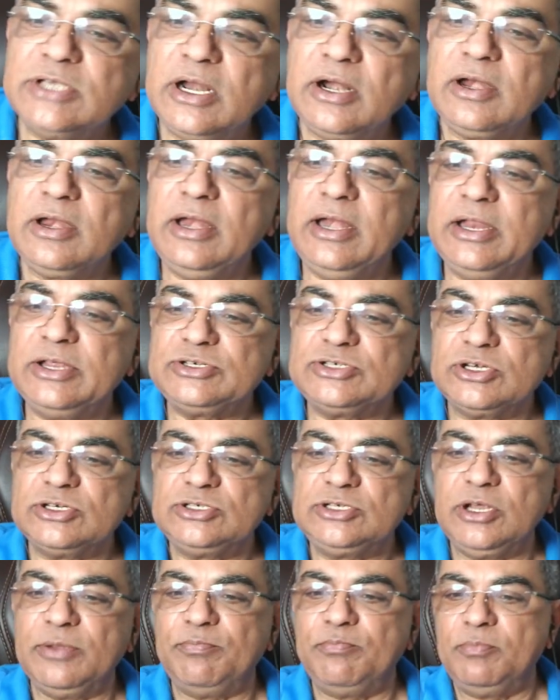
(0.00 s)

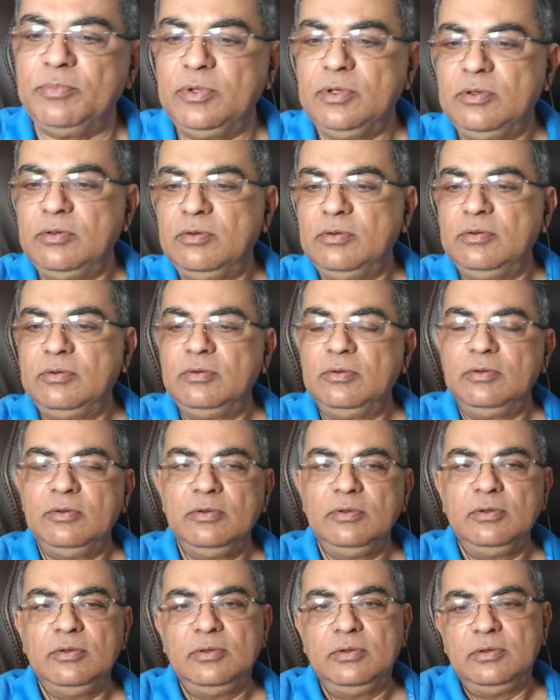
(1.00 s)
relationship.
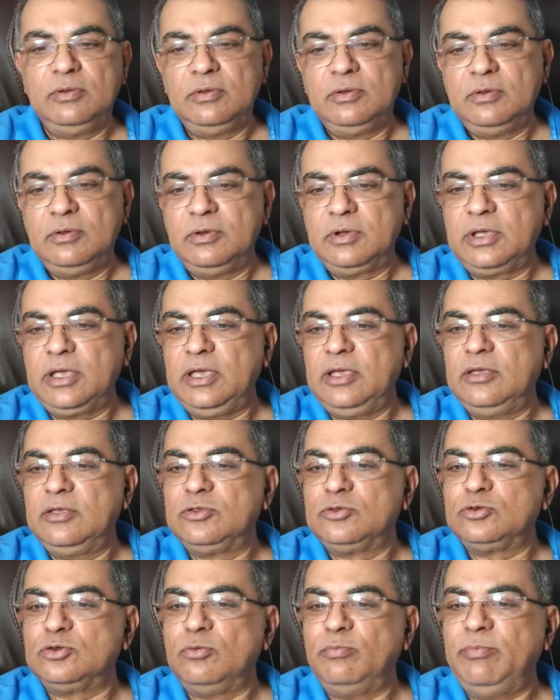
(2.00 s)
Okay,
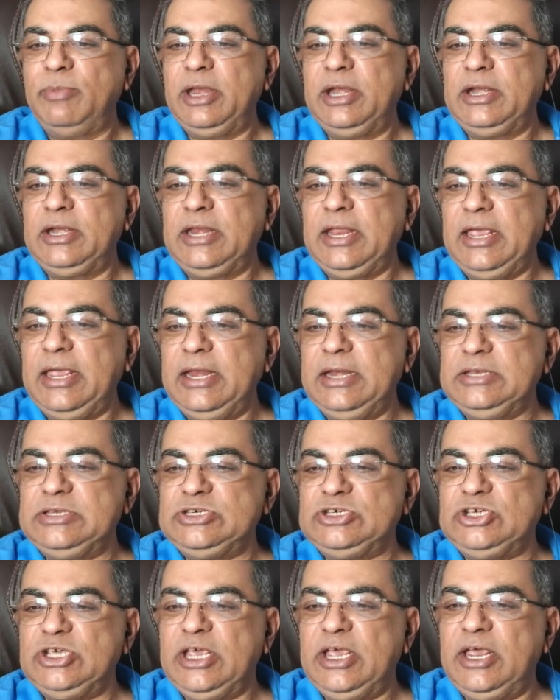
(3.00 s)
so maintain
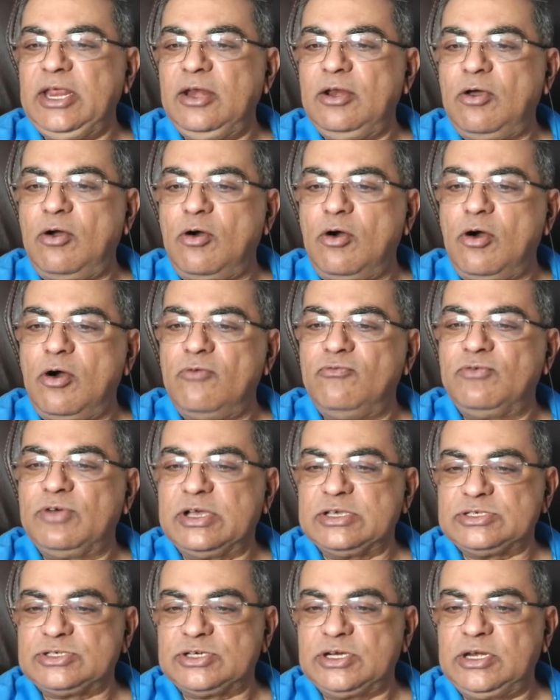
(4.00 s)
chain of
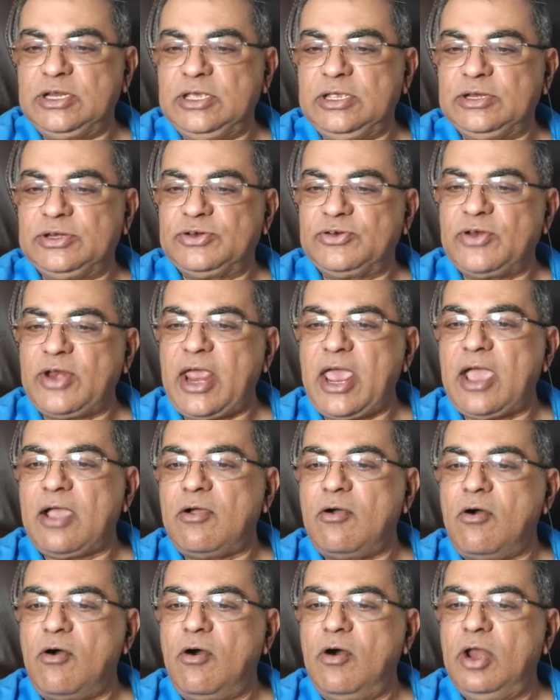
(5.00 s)
custody, track
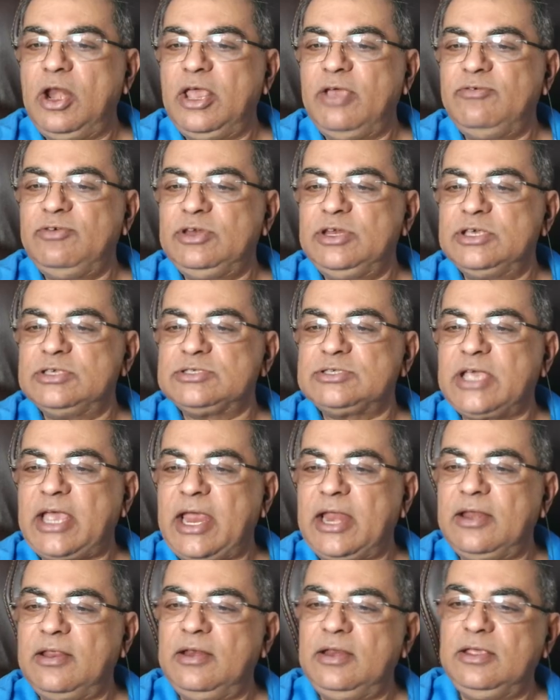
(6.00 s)
all evidence
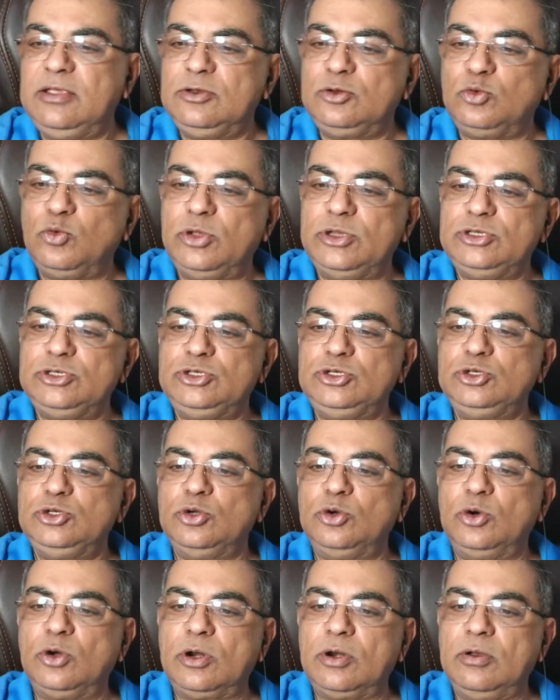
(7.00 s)
handling to
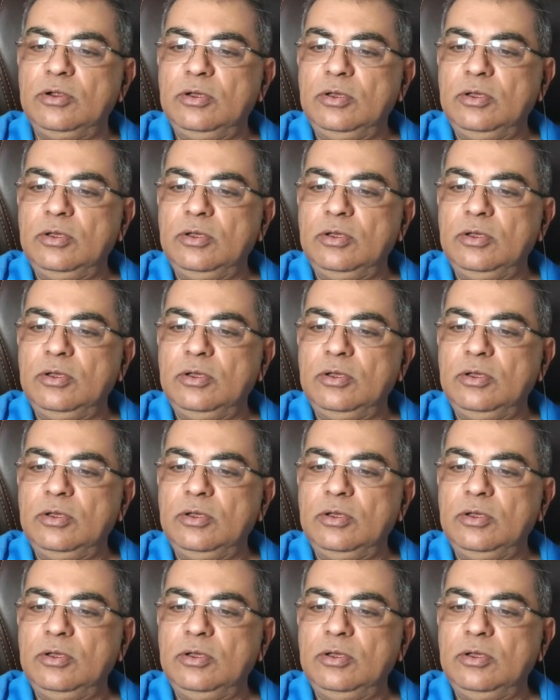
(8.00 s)
ensure